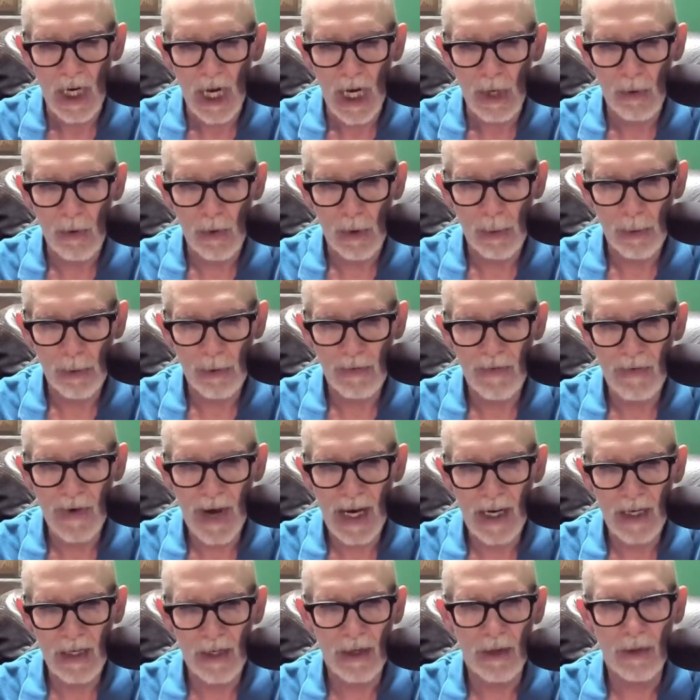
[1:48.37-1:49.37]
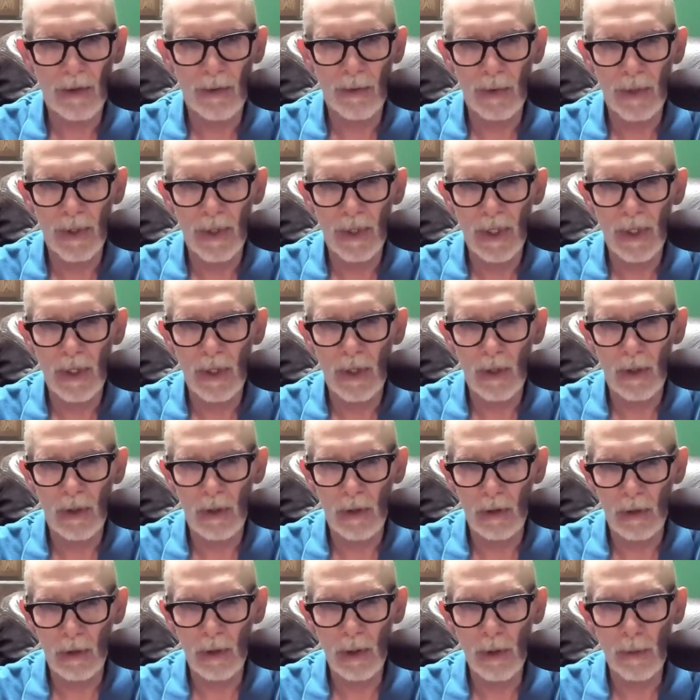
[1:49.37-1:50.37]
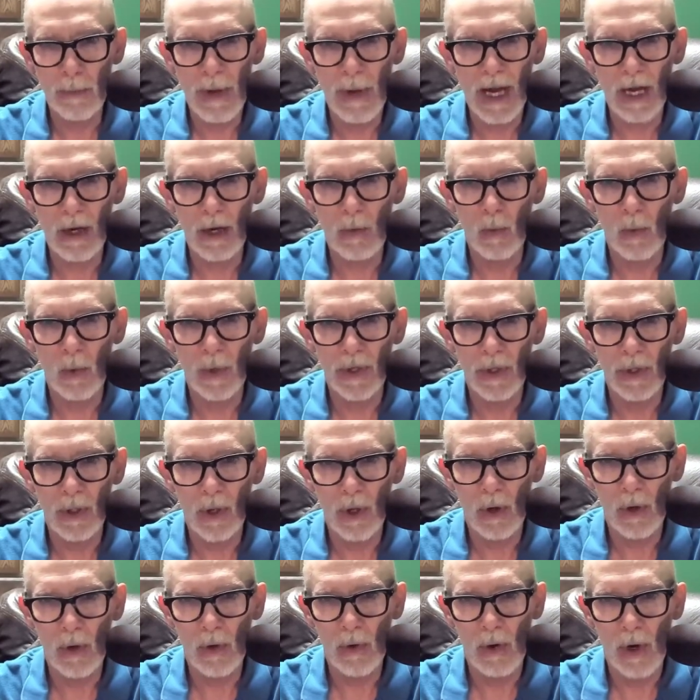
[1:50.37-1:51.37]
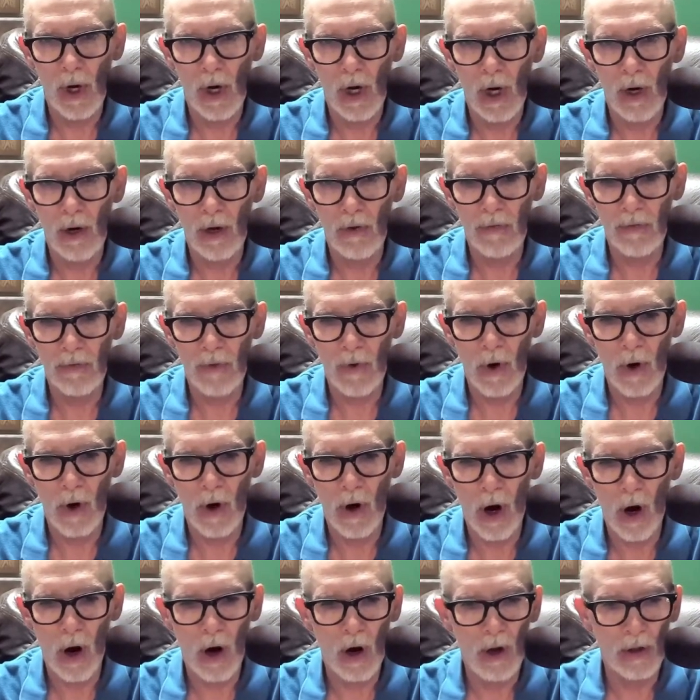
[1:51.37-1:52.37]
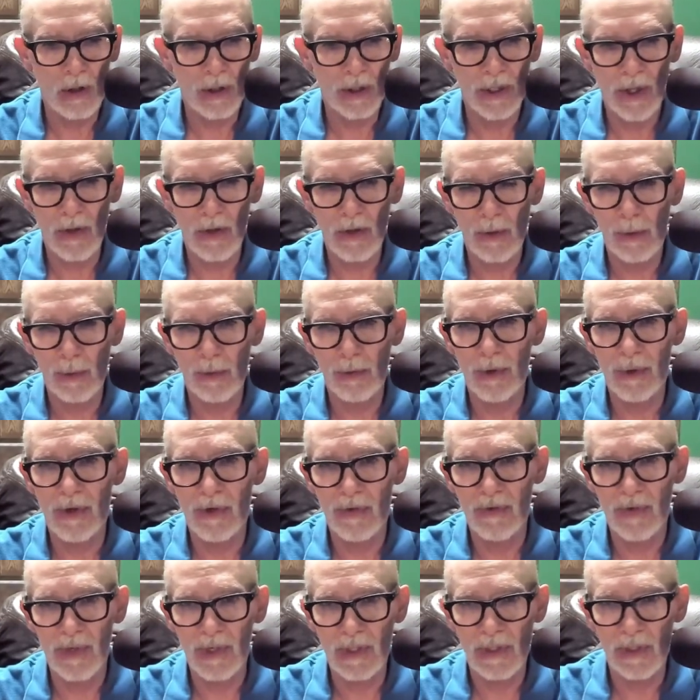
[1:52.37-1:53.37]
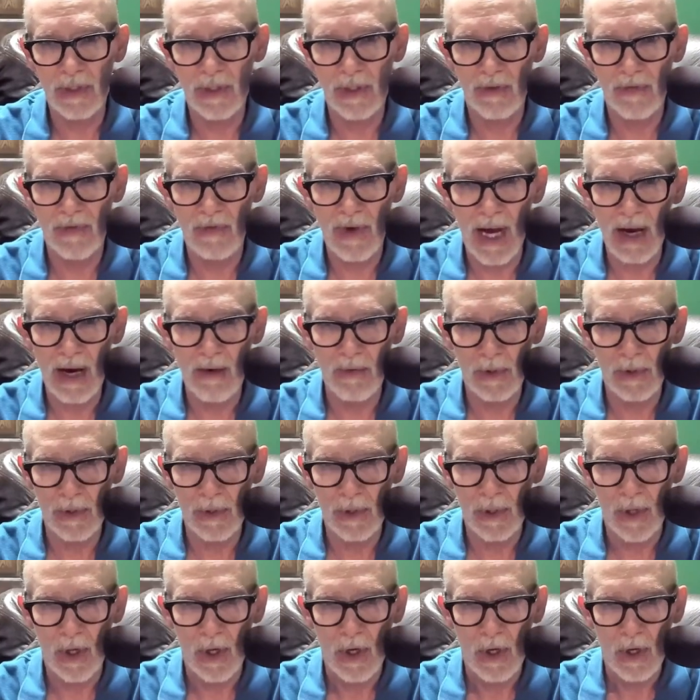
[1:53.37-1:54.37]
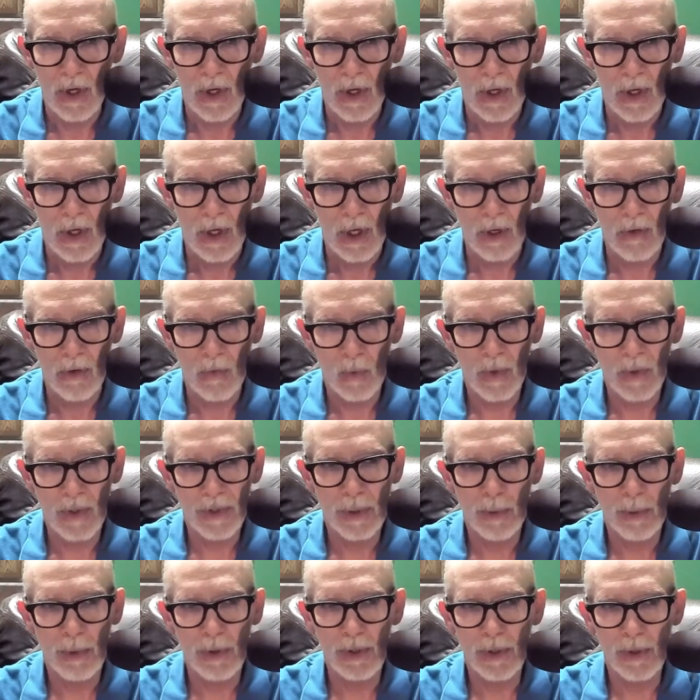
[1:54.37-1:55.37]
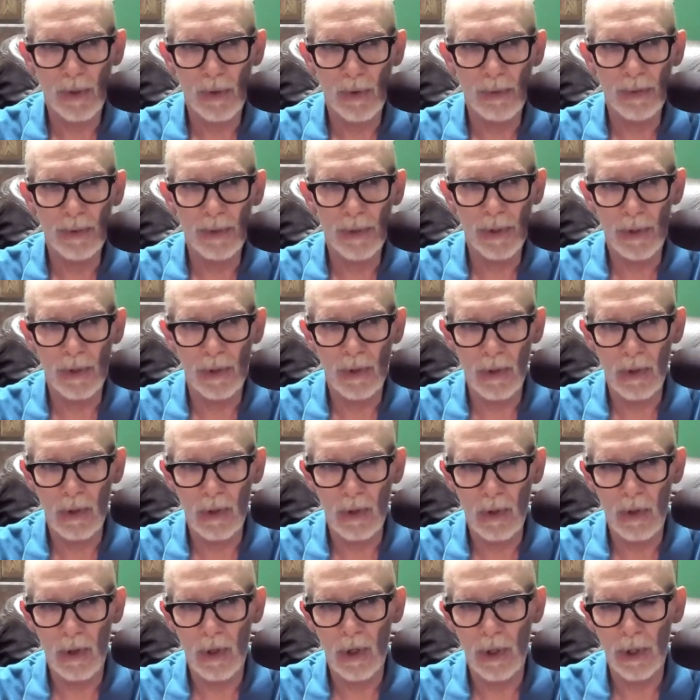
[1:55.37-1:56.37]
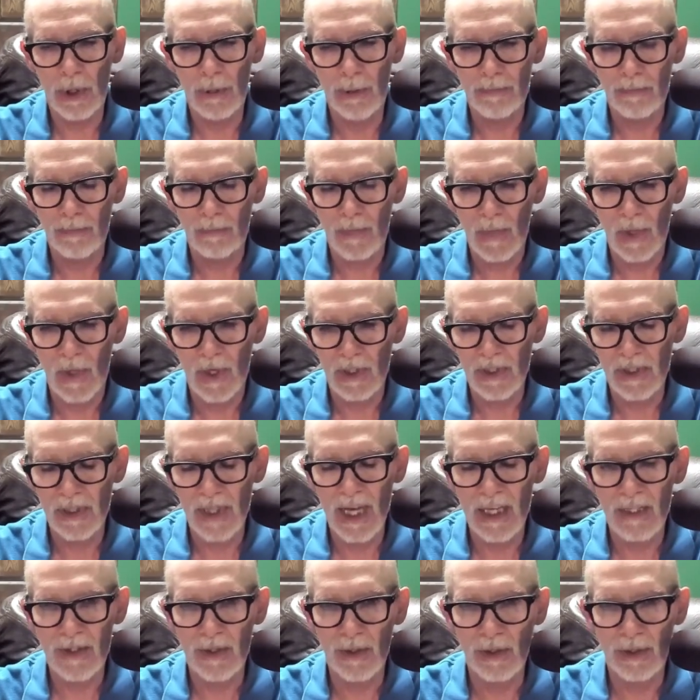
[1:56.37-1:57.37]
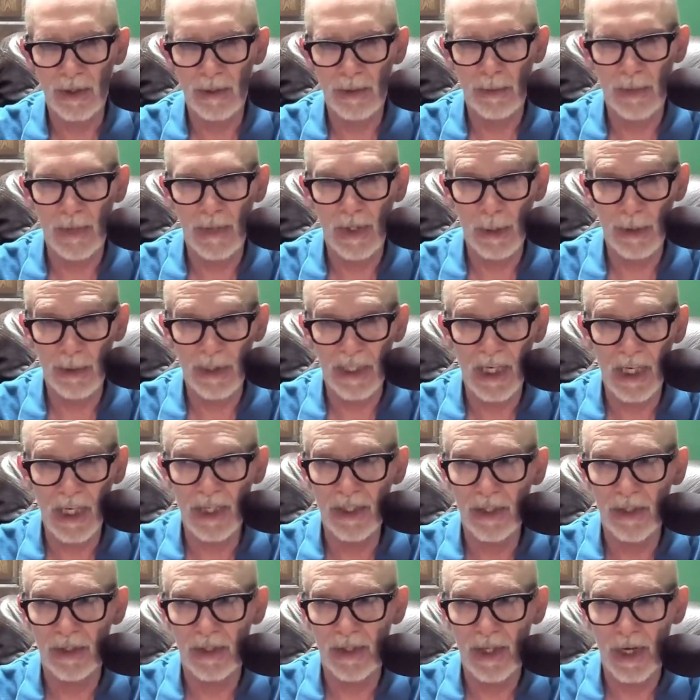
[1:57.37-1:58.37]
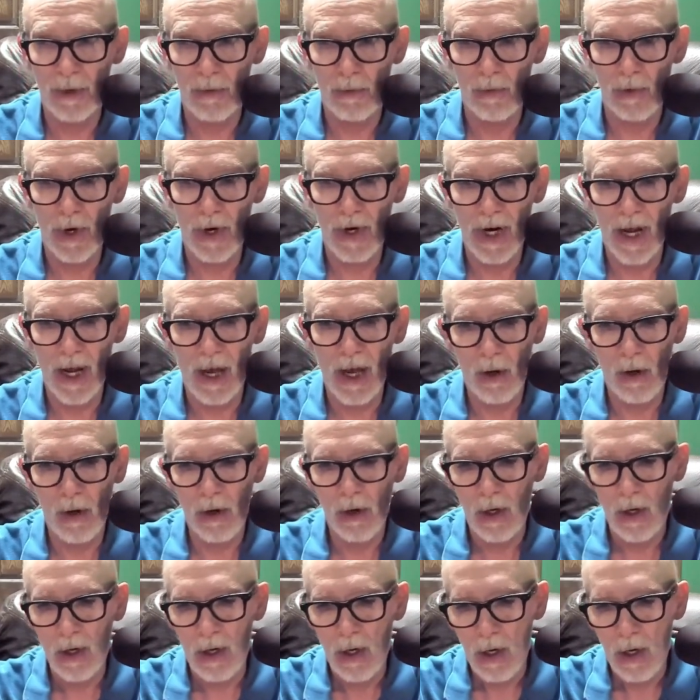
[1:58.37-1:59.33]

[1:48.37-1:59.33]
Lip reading: and we provided a 3-year look back window for all the other previous survivors of which prescription or statute of limitations that had run out.